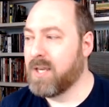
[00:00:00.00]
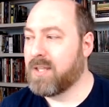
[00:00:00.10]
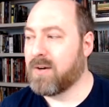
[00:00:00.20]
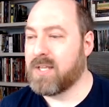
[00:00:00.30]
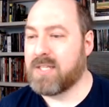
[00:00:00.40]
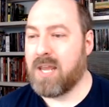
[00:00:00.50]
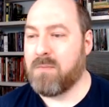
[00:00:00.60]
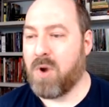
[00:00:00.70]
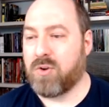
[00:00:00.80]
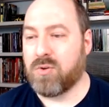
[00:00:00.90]
There is a
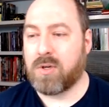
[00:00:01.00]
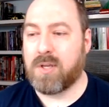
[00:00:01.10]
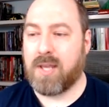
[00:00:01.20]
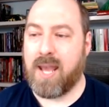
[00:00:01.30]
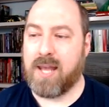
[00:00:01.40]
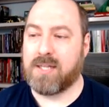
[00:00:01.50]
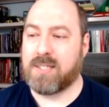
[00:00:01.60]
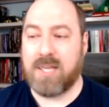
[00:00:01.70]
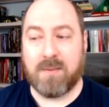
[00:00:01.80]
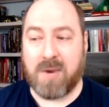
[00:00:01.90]
Marduk and a
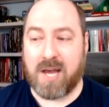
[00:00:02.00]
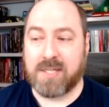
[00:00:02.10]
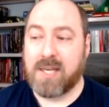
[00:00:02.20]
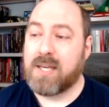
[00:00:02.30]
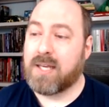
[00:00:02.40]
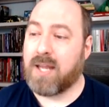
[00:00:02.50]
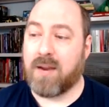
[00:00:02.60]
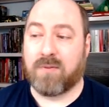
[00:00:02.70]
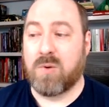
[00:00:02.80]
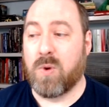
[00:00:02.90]
Tiamat in
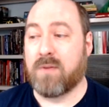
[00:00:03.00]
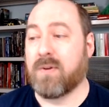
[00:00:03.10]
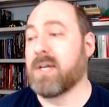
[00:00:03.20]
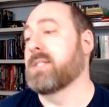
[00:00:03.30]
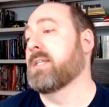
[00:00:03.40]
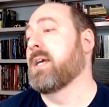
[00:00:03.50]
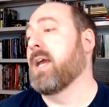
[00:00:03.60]
every one of us,